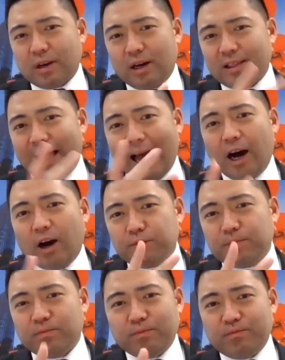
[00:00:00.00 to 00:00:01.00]
allow
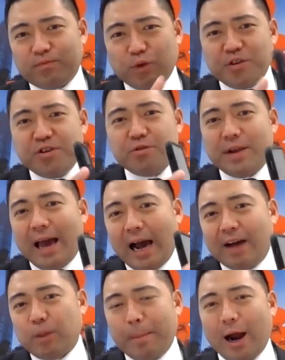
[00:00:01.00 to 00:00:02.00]
for you to
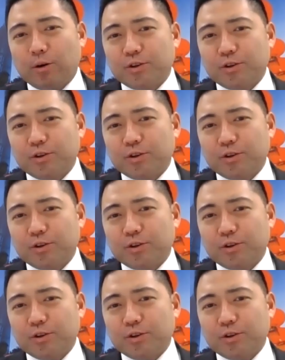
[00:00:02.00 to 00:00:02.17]
have the power.